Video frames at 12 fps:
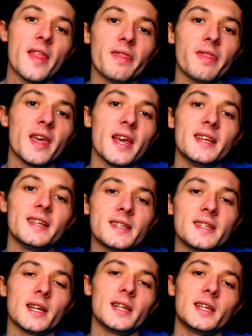then there
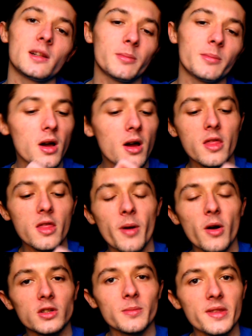is a little bar at
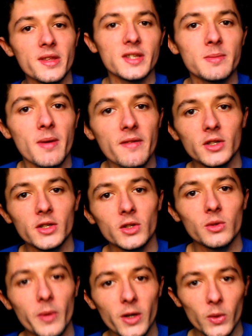the bottom of this
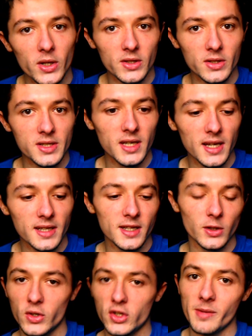video where you can see
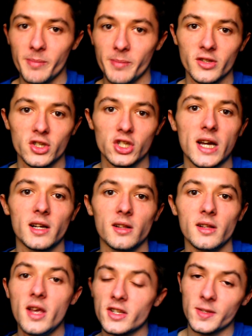it and you can jump into the
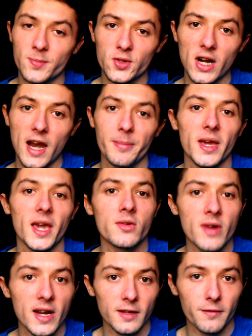channel, subscribe and
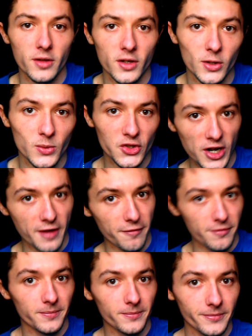get ready for the new
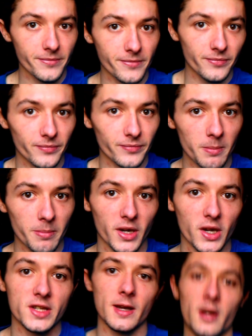stuff.
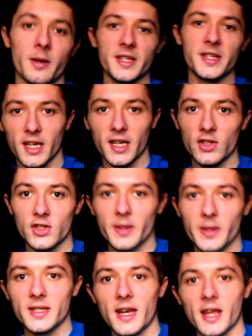Because I'm going to be sticking
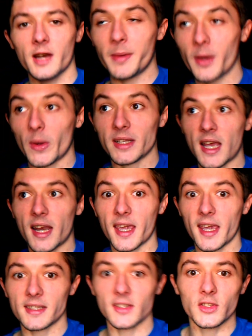to it and I'm going to be quite
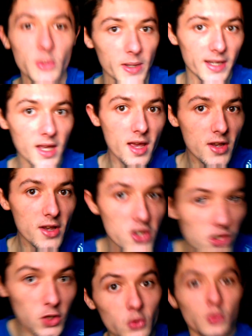dedicated to it.
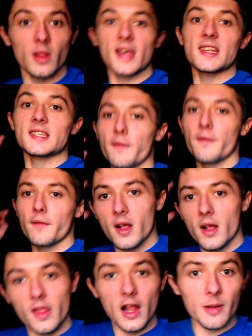So you do all that
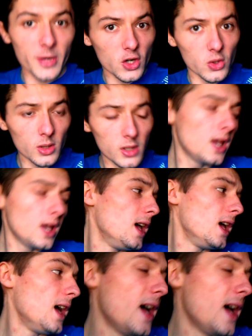stuff, that would be cool